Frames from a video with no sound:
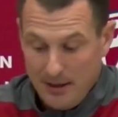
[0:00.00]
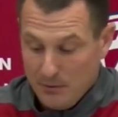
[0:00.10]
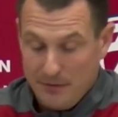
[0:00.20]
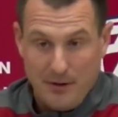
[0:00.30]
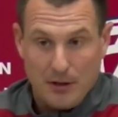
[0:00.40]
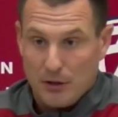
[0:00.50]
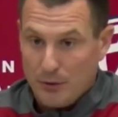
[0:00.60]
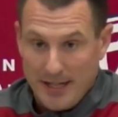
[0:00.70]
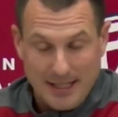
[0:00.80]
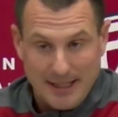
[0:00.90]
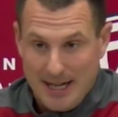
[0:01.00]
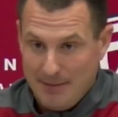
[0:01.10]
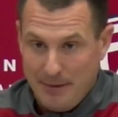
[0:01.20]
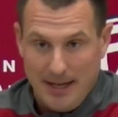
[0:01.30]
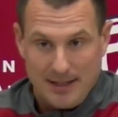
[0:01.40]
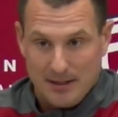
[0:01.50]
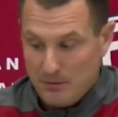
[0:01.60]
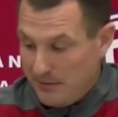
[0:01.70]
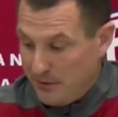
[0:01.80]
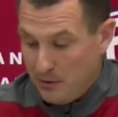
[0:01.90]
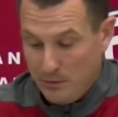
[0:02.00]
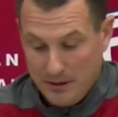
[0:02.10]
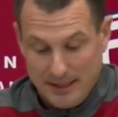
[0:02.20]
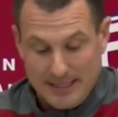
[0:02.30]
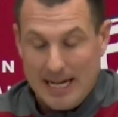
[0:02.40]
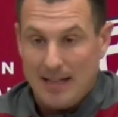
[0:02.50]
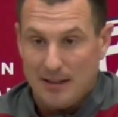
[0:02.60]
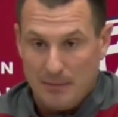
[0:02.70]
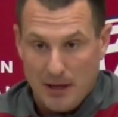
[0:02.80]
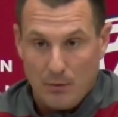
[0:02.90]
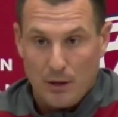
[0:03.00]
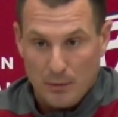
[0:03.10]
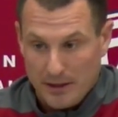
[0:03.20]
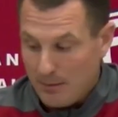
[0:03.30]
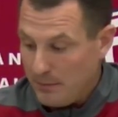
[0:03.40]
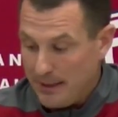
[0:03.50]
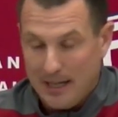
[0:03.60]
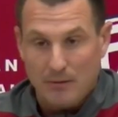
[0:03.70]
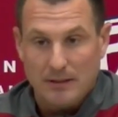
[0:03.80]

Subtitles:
We felt great at linebacker. We feel really solid about where we can be at